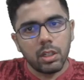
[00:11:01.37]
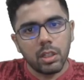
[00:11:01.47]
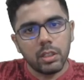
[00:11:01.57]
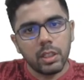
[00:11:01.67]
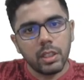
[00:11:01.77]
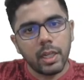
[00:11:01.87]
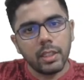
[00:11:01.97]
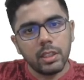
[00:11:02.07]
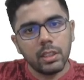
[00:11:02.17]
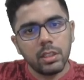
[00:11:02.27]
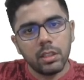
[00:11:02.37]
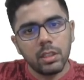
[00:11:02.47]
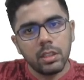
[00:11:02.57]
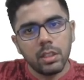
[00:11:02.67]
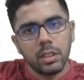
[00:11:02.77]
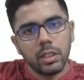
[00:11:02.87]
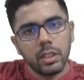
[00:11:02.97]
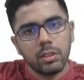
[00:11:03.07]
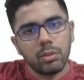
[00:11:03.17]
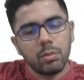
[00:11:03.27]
119 into